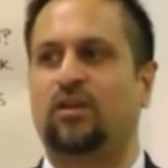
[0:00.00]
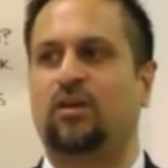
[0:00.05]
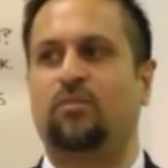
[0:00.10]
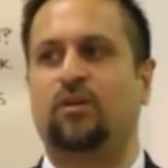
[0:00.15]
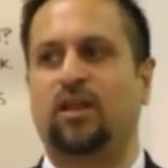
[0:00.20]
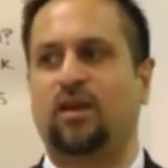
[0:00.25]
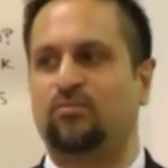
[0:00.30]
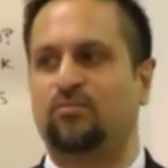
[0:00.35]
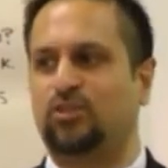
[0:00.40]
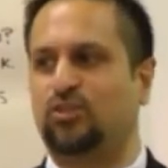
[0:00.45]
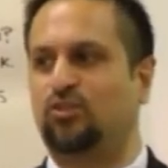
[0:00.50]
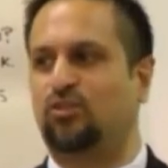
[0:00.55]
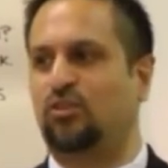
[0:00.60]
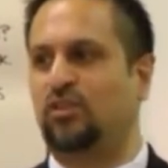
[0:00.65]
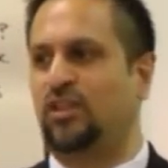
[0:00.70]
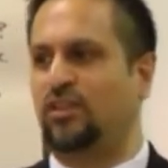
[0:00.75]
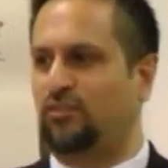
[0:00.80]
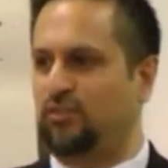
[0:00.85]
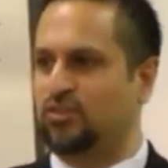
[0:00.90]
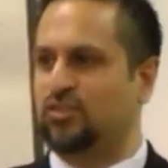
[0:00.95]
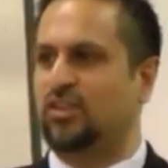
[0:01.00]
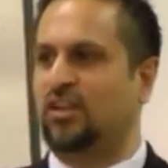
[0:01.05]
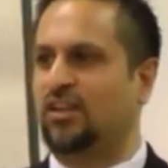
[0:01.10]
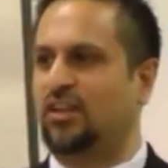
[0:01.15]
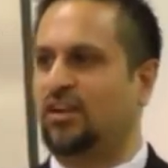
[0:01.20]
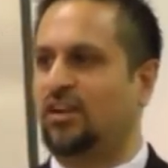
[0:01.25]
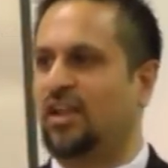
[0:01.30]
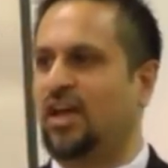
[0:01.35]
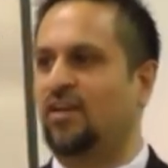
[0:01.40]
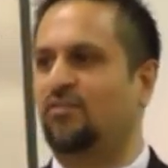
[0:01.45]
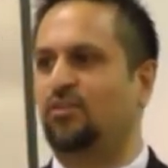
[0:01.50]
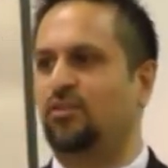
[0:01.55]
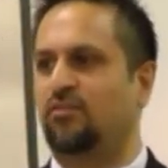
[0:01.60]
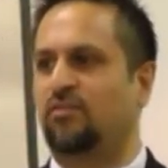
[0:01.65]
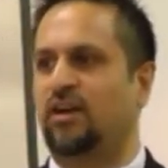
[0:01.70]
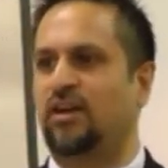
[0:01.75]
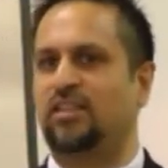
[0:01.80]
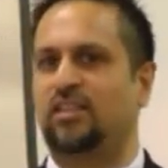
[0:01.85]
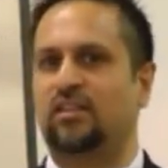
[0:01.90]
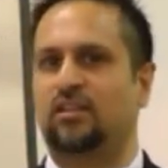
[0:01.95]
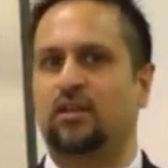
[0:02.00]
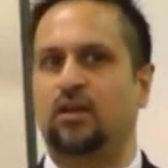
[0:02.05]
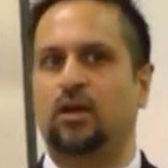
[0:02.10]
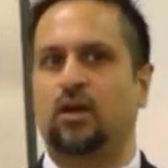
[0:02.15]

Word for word: but I'm sure that if you study her life, you'll find that